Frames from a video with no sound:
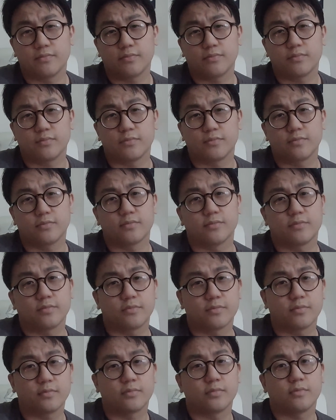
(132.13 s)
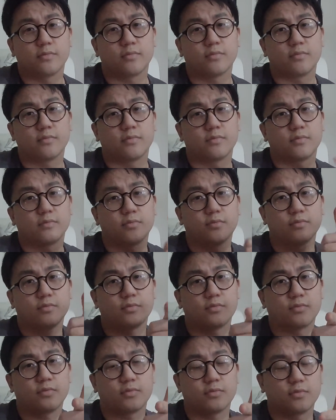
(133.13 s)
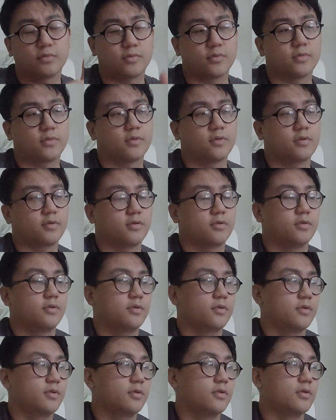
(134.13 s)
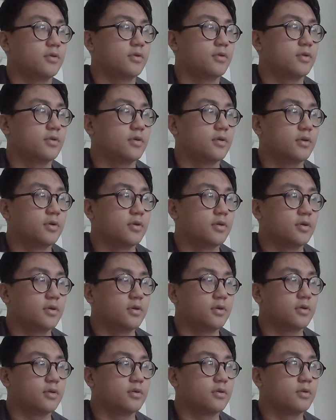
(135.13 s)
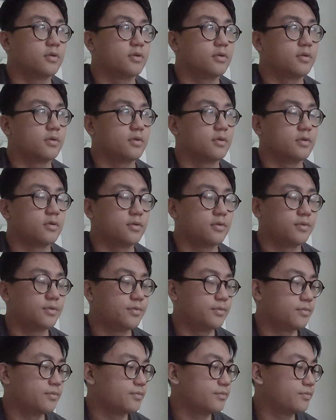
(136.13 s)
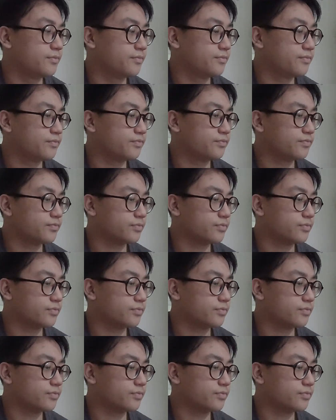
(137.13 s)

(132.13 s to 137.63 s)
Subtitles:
[no speech]